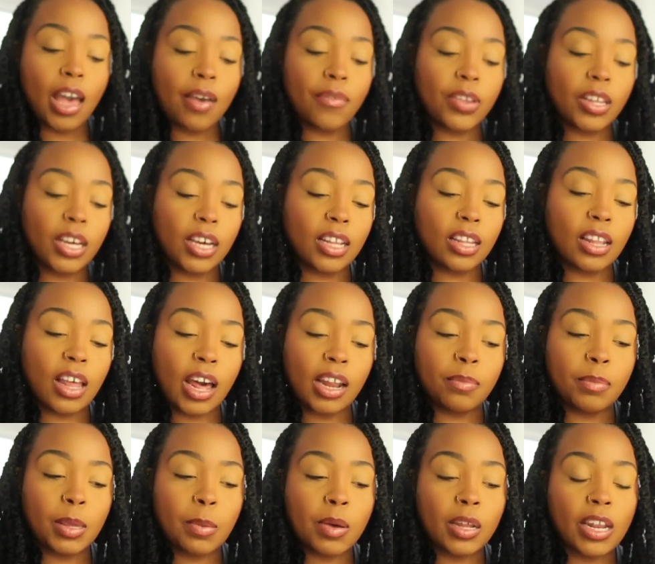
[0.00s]
i feel like a lot
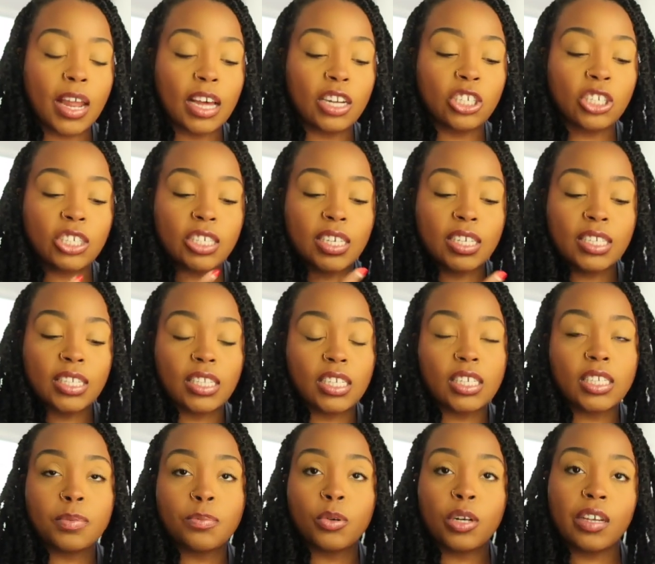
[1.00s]
of people not just
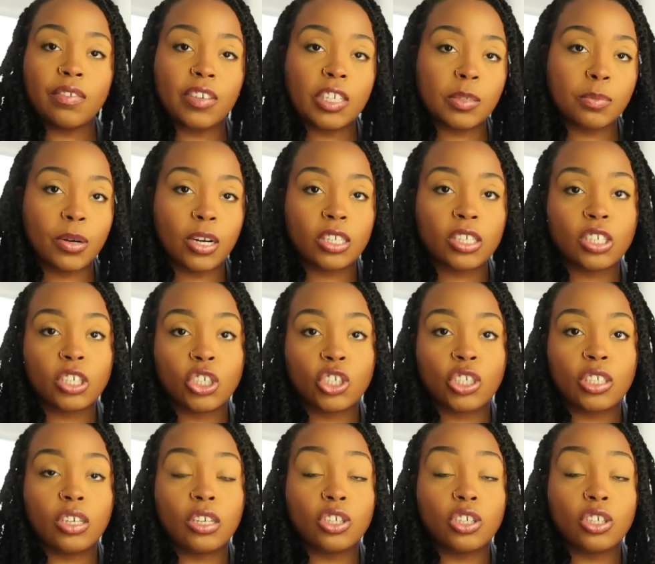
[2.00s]
this previous person are,